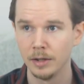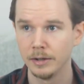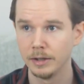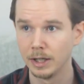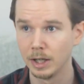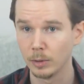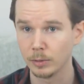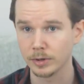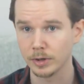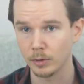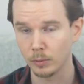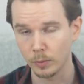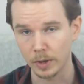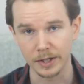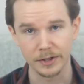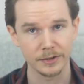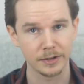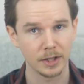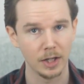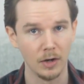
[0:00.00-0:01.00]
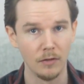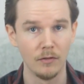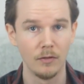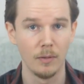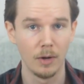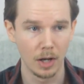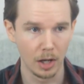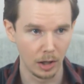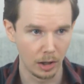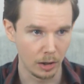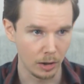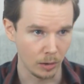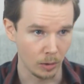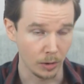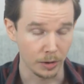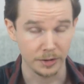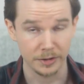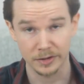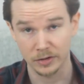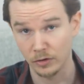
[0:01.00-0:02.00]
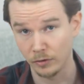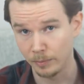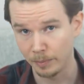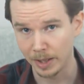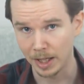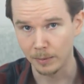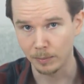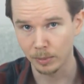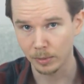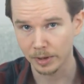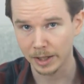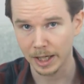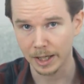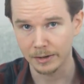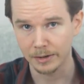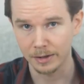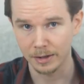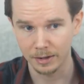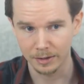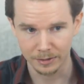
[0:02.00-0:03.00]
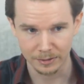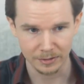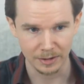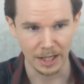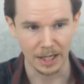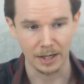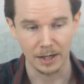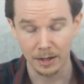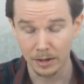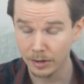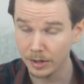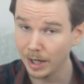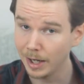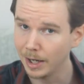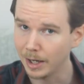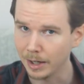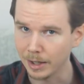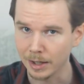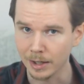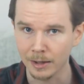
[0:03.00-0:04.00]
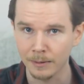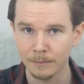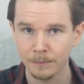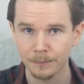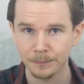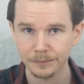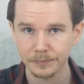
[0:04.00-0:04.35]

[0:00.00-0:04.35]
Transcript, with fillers: there's a risk of lots of people getting sick and dying.